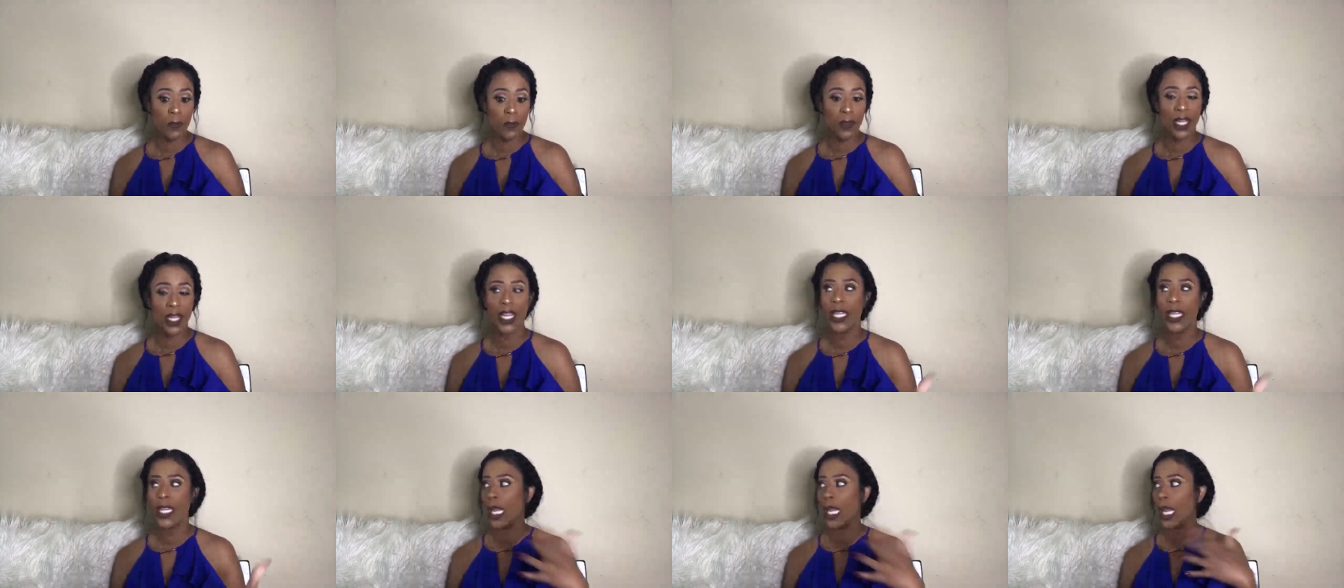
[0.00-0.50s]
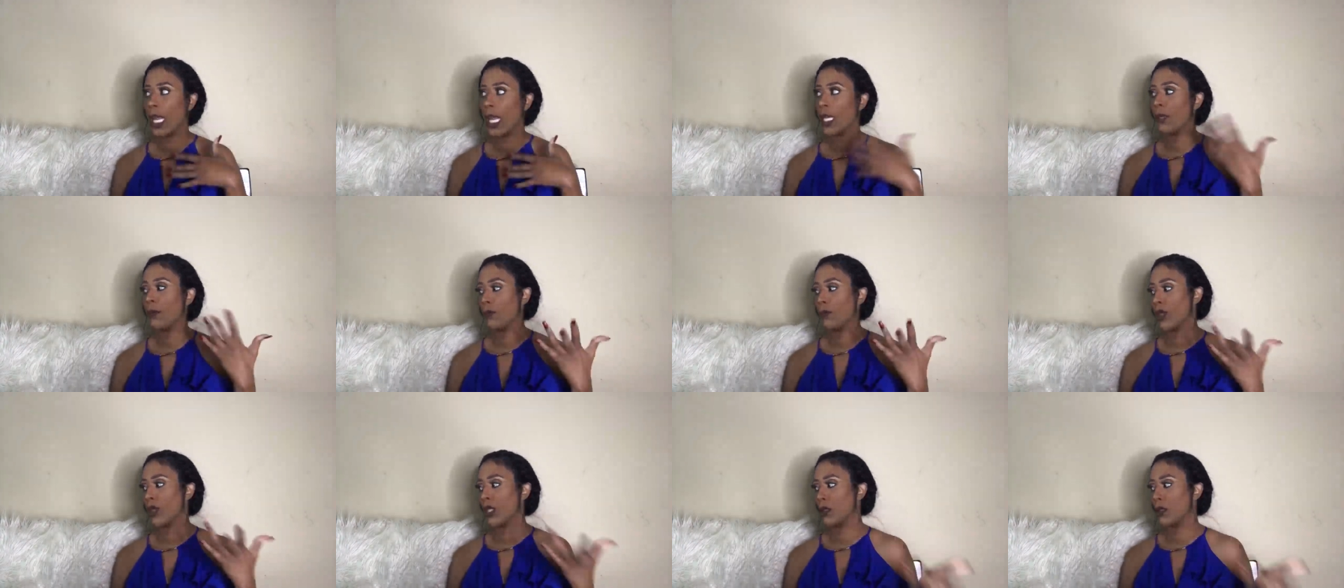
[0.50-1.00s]

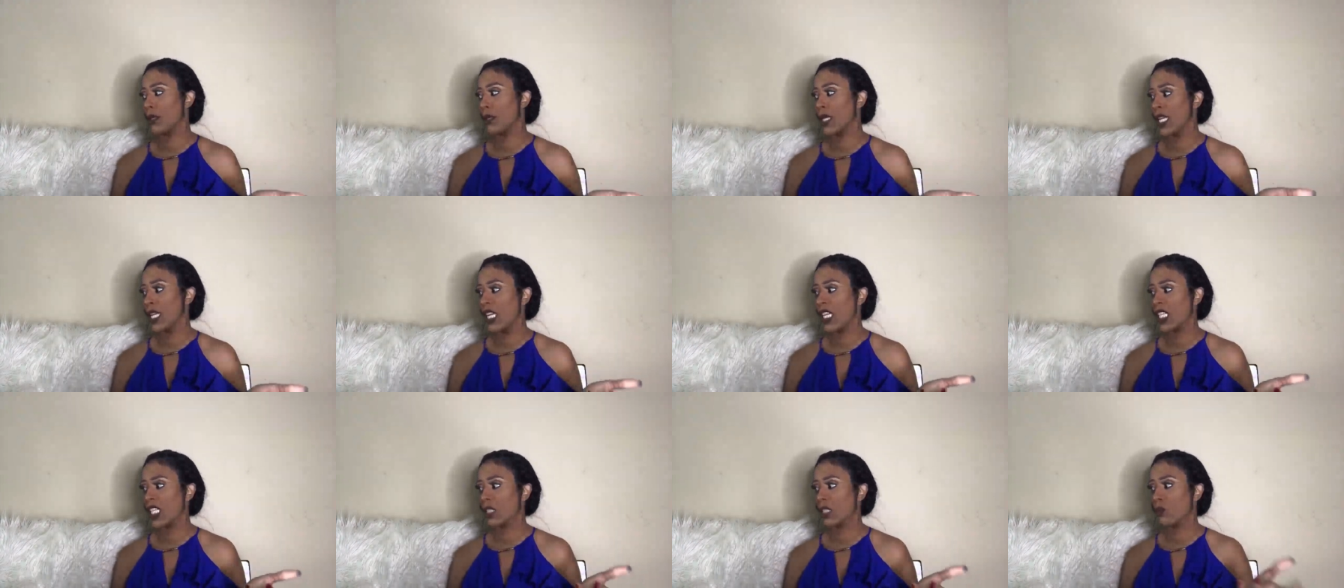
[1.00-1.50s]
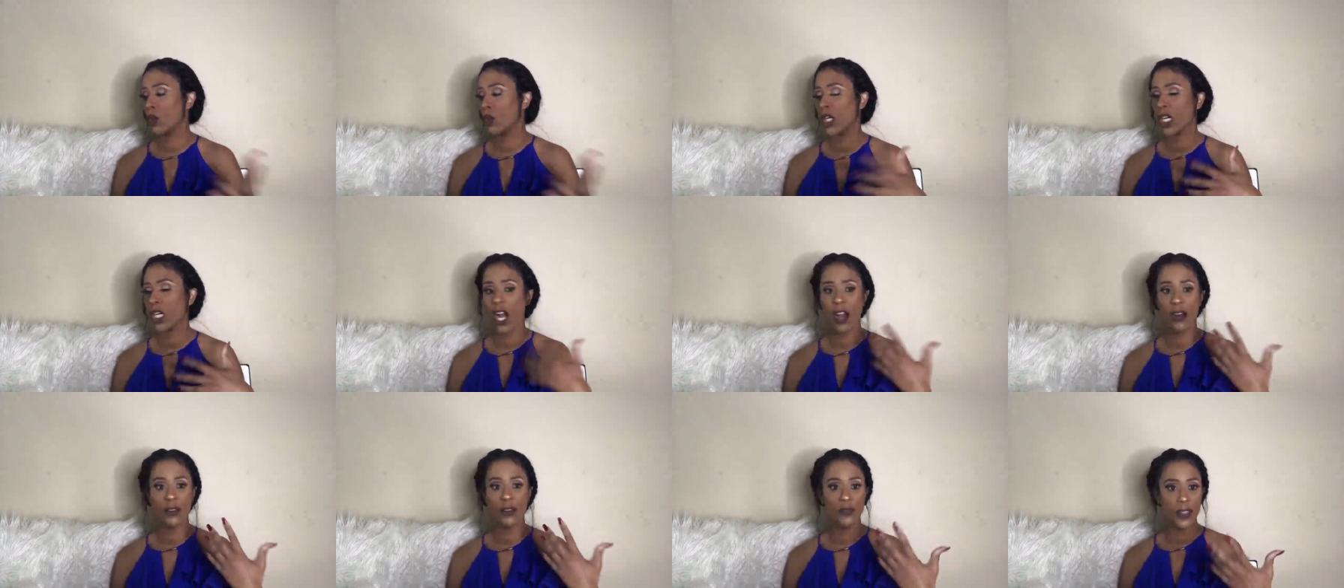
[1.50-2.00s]
And with me, it's more
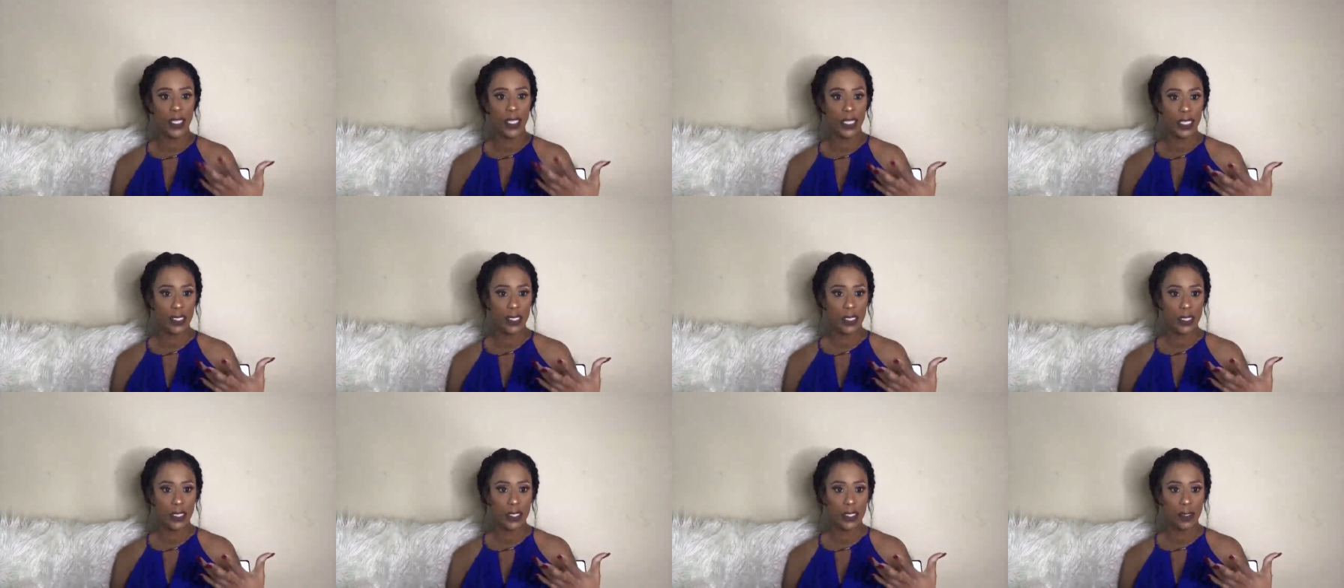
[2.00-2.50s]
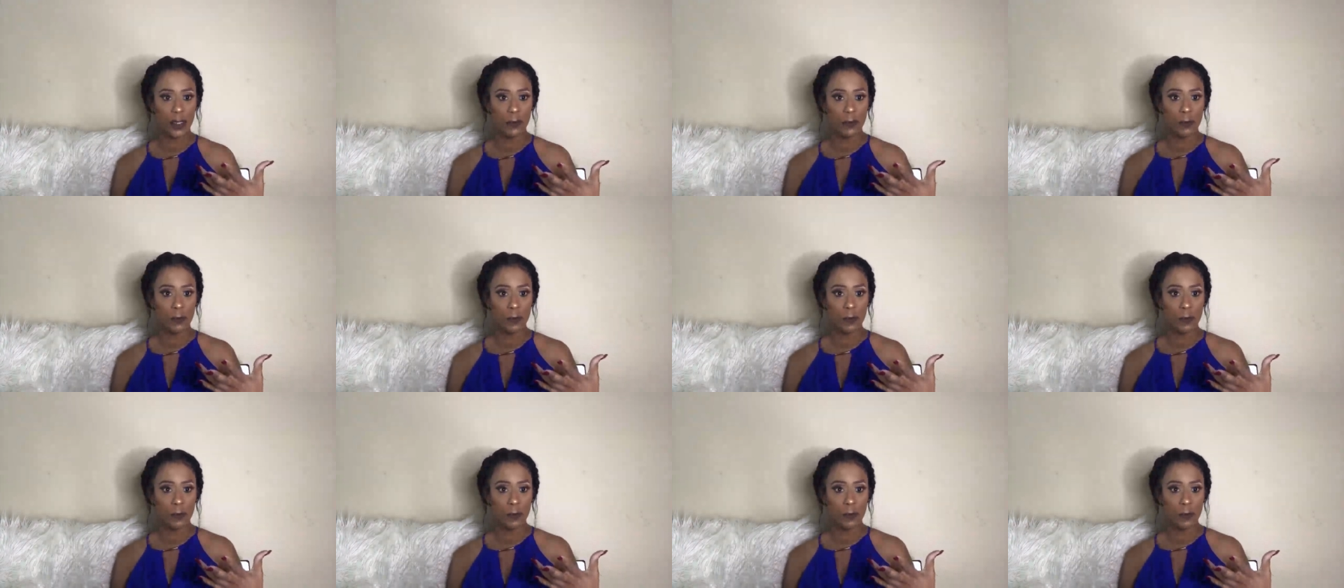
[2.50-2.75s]
confidence.